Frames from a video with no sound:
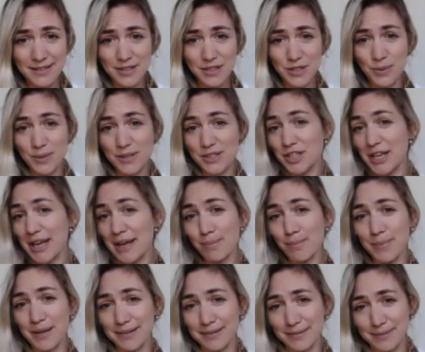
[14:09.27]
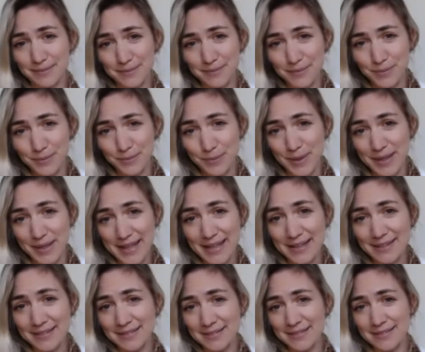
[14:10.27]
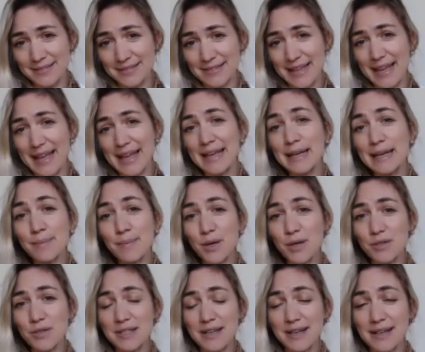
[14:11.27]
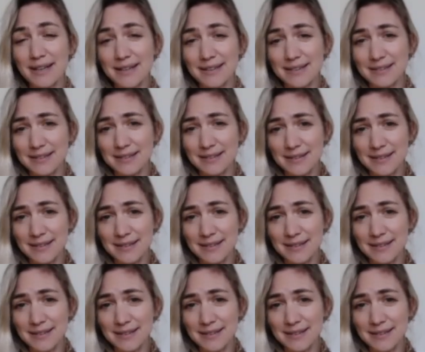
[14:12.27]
to a chamber within the innermost earth,